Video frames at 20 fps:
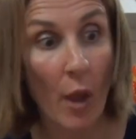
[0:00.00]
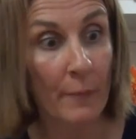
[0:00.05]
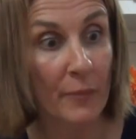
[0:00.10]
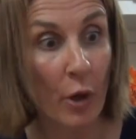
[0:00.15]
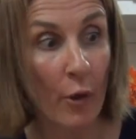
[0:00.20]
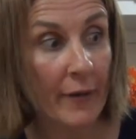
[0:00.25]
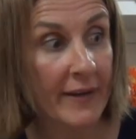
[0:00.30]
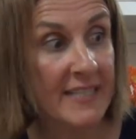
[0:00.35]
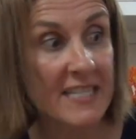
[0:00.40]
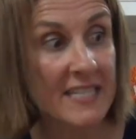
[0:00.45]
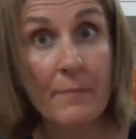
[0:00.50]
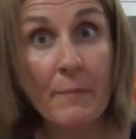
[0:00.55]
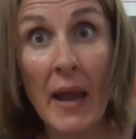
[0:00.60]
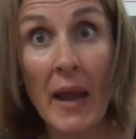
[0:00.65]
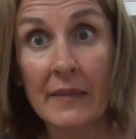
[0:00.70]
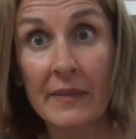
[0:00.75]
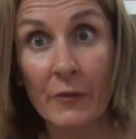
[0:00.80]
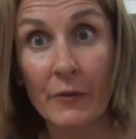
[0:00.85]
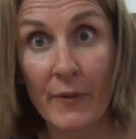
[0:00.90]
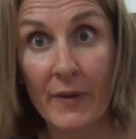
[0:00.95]
I'm going to
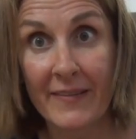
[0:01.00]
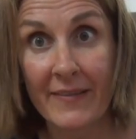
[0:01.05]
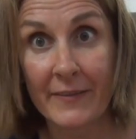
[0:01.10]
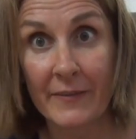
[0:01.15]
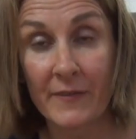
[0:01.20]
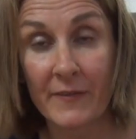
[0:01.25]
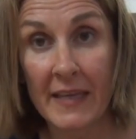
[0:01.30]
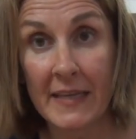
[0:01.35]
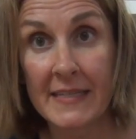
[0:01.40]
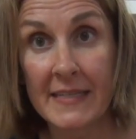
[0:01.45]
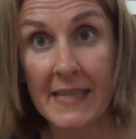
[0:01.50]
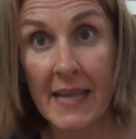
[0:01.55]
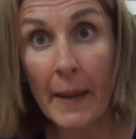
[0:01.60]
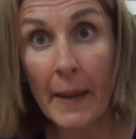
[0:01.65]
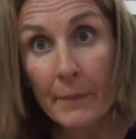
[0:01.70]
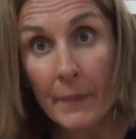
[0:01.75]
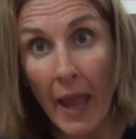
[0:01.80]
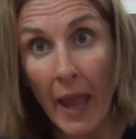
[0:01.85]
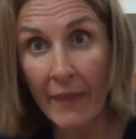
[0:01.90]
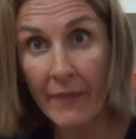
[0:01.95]
make the rest of these
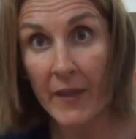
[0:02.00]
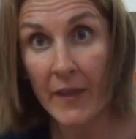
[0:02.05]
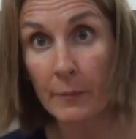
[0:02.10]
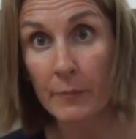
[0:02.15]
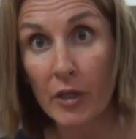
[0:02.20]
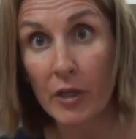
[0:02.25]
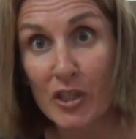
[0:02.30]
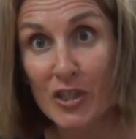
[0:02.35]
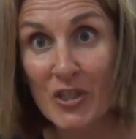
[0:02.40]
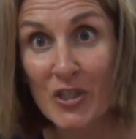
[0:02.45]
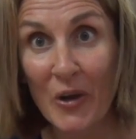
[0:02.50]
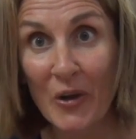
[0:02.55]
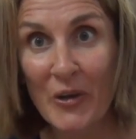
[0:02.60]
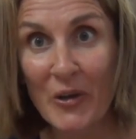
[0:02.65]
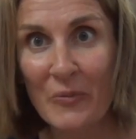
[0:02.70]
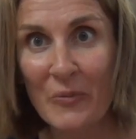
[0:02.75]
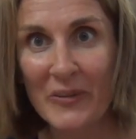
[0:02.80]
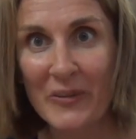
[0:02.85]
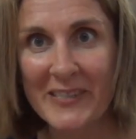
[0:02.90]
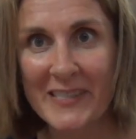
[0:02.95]
up and then I'm going to show
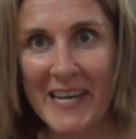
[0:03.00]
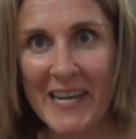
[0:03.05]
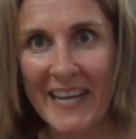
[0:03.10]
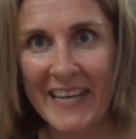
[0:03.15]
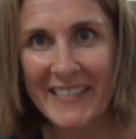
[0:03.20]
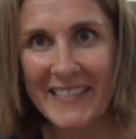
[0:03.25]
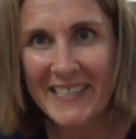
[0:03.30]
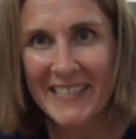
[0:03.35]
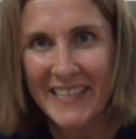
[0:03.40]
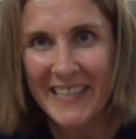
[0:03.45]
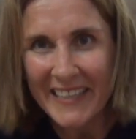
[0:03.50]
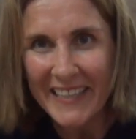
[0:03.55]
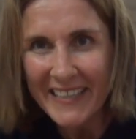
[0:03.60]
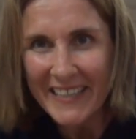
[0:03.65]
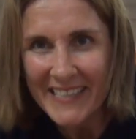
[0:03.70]
you what's next.